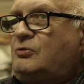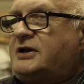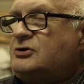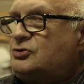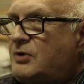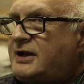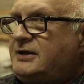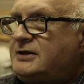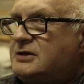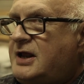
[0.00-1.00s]
we can
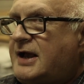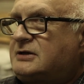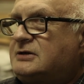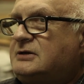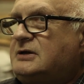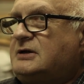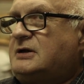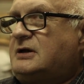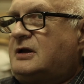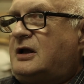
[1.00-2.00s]
directly connect
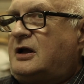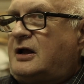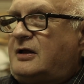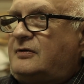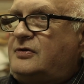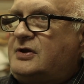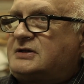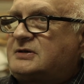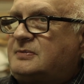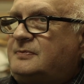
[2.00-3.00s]
uh,
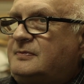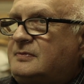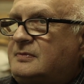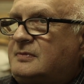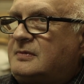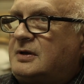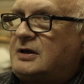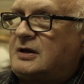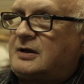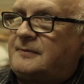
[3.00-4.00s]
this
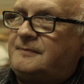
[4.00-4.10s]
uh,